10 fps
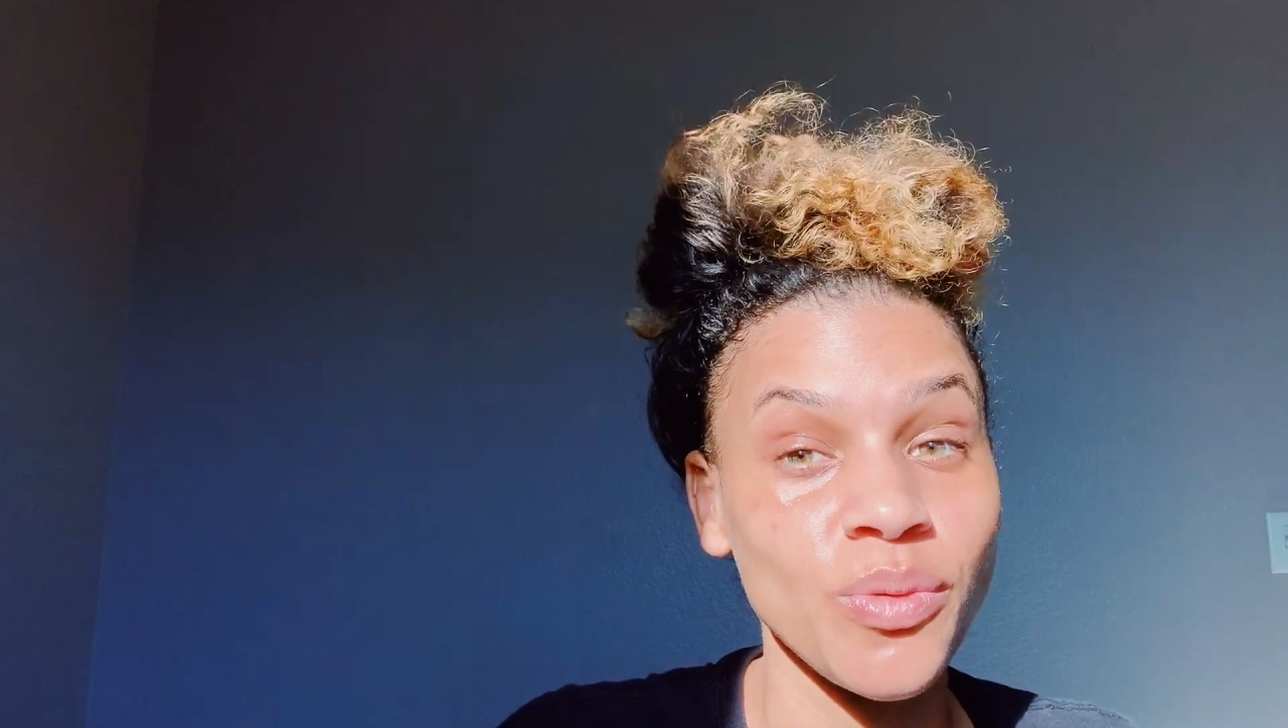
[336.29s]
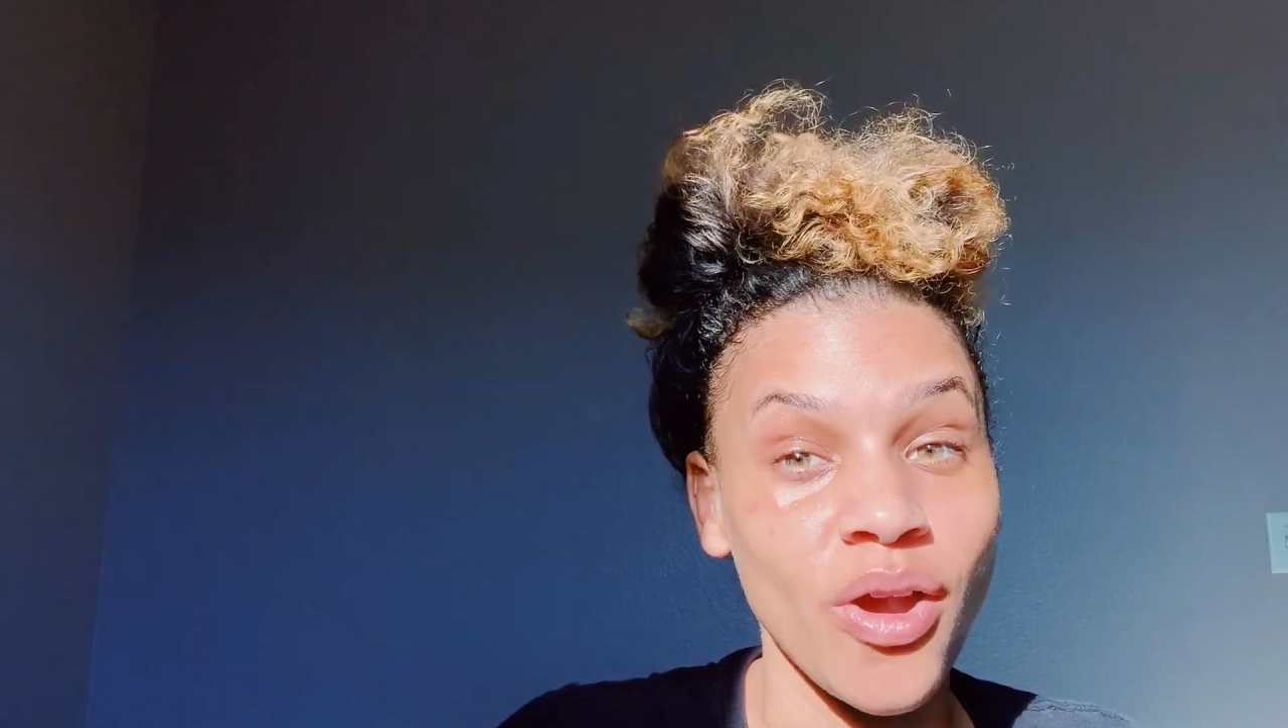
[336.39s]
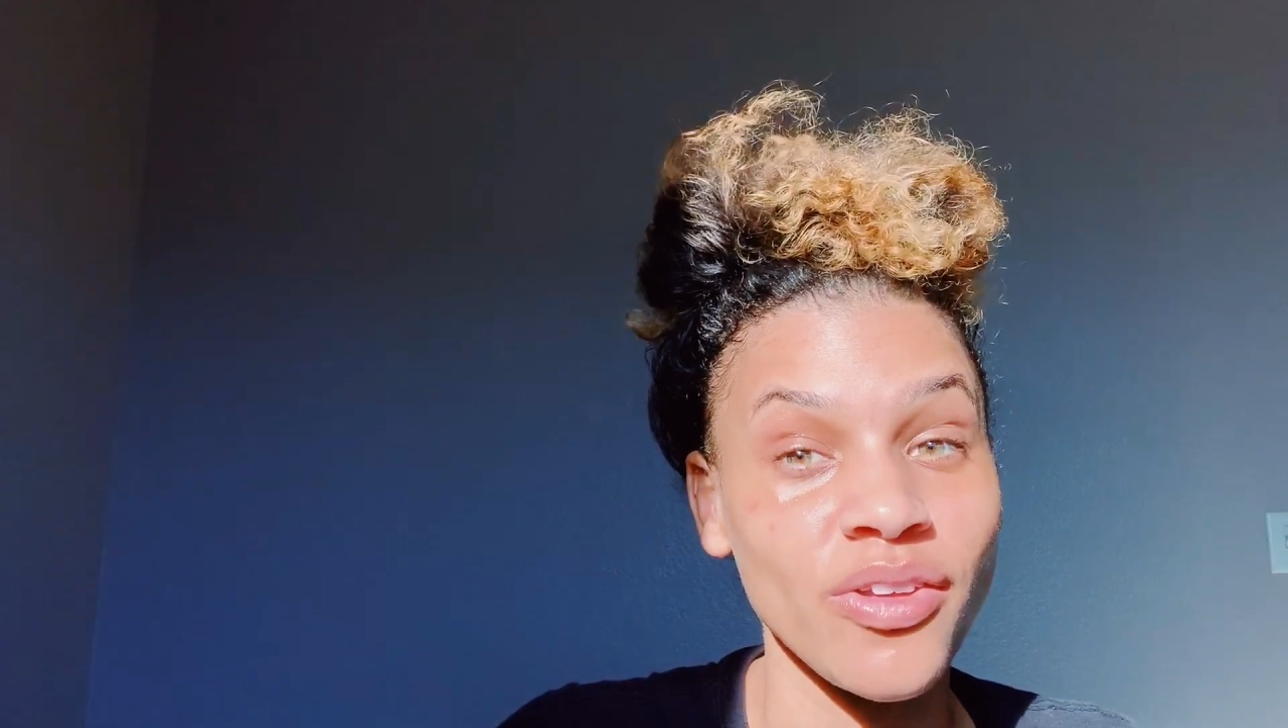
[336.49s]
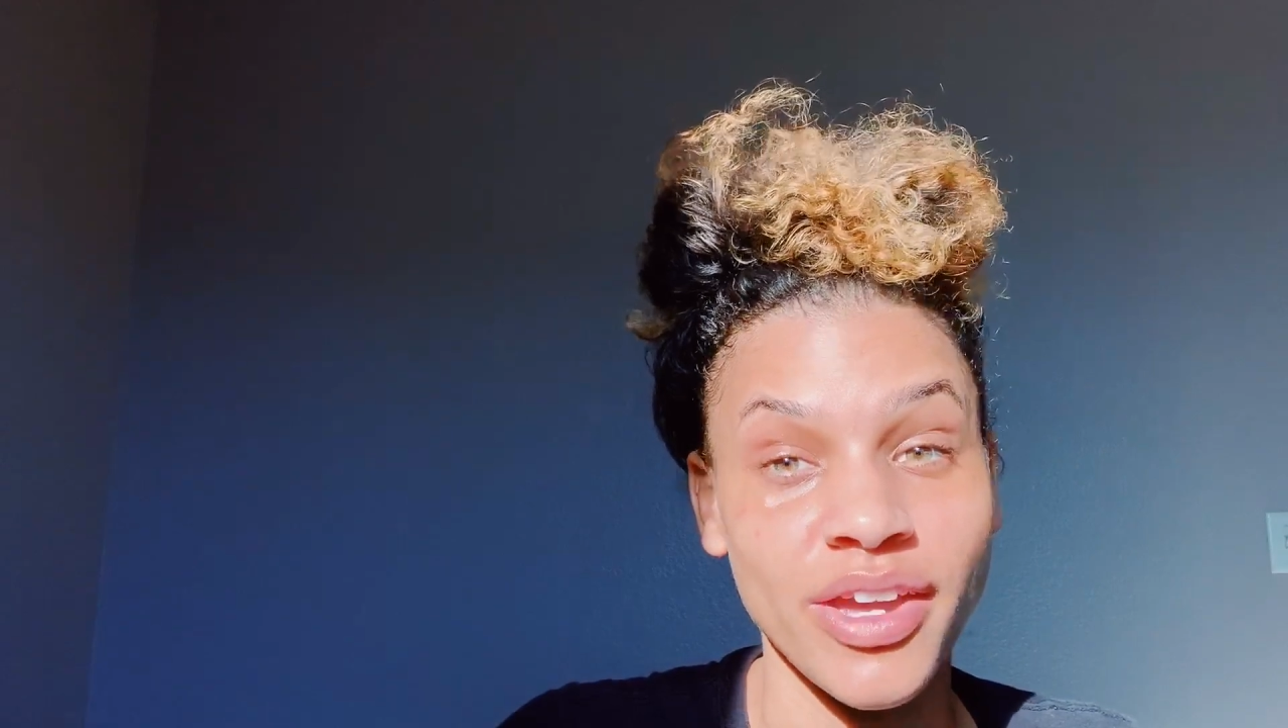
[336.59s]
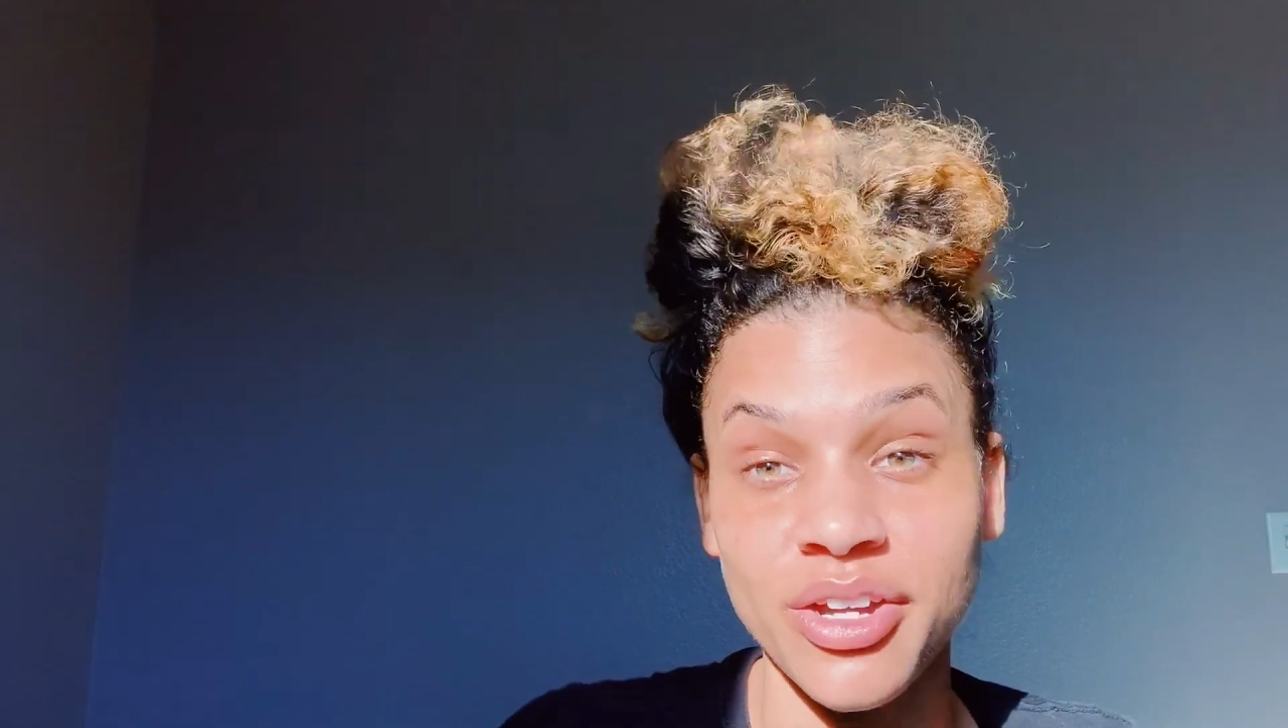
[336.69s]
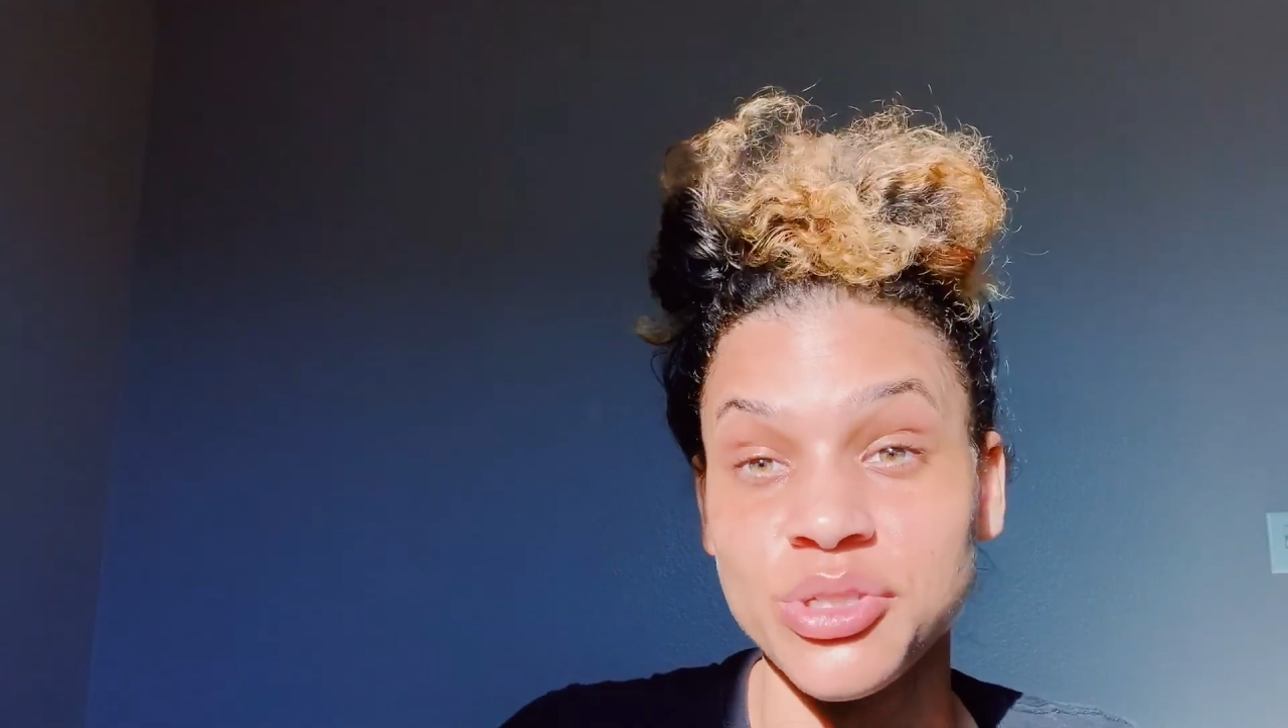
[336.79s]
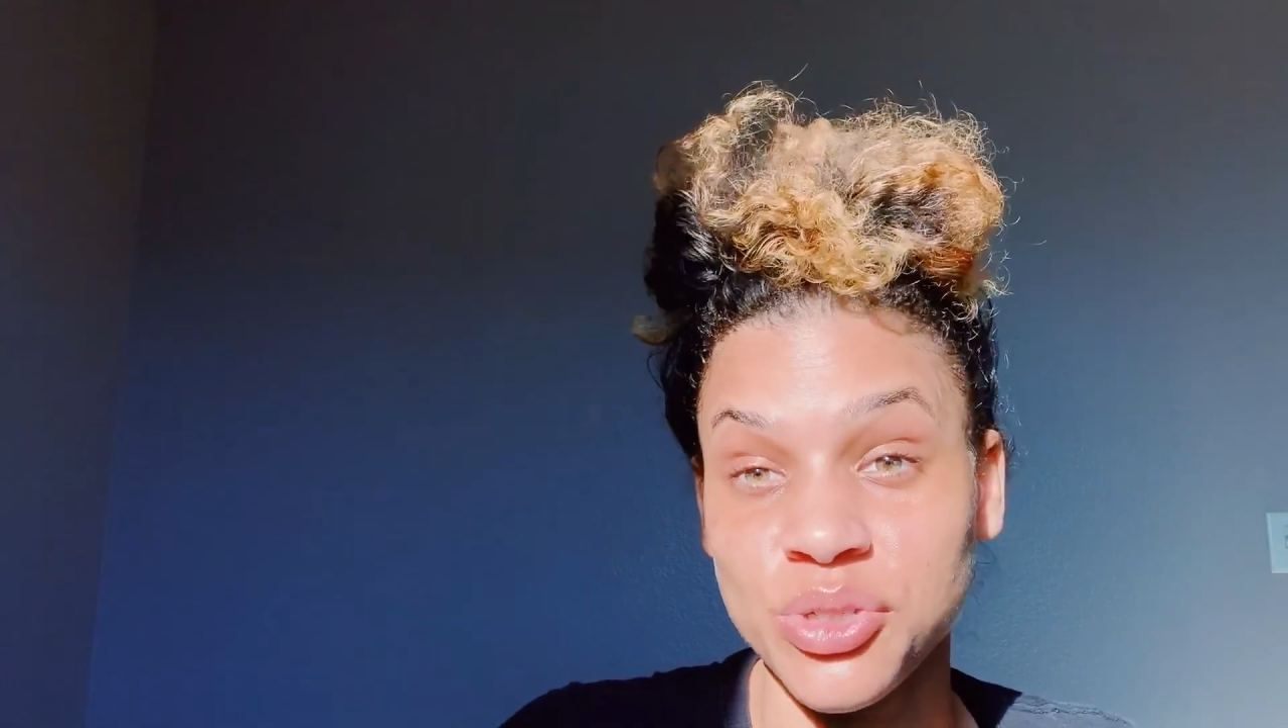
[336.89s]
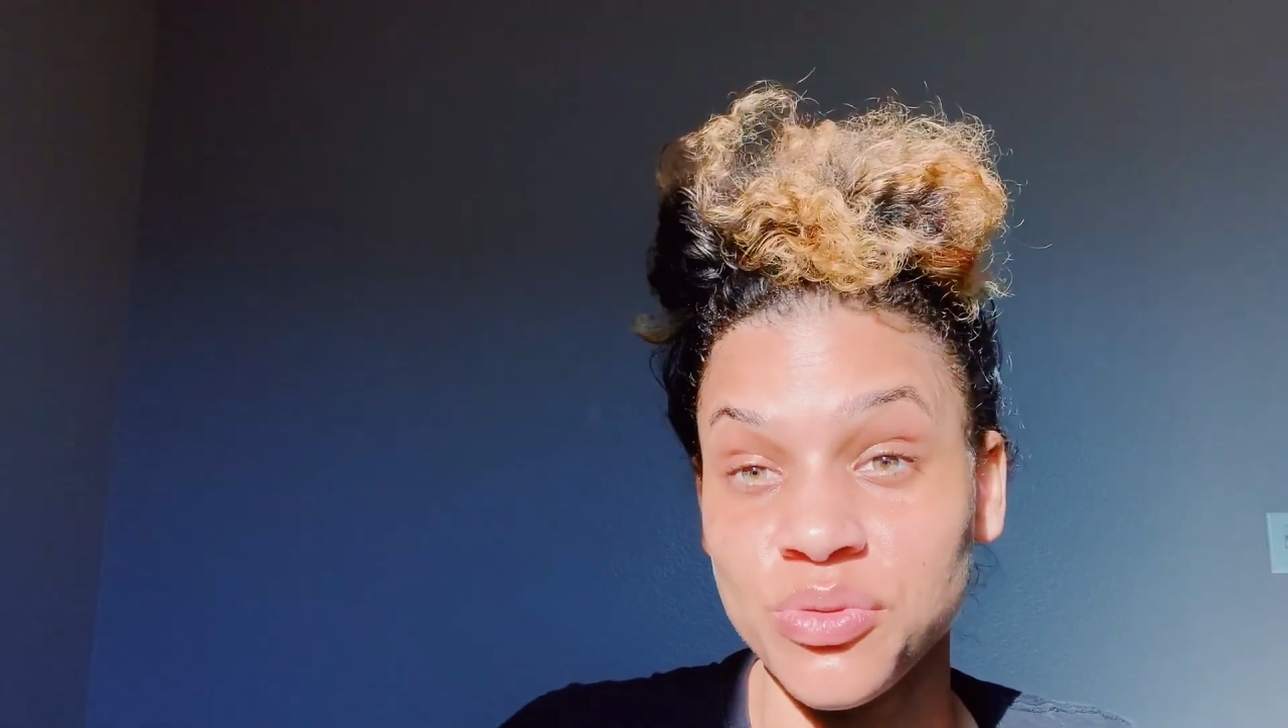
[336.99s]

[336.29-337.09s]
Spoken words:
are there to